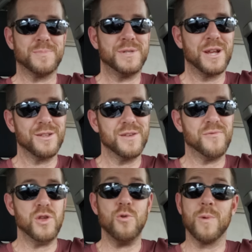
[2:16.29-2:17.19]
particularly
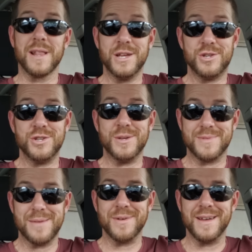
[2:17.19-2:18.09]
for you
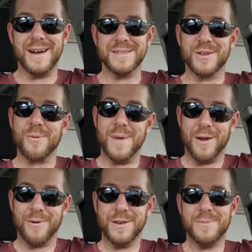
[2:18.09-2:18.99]
relationship type of guys that are married.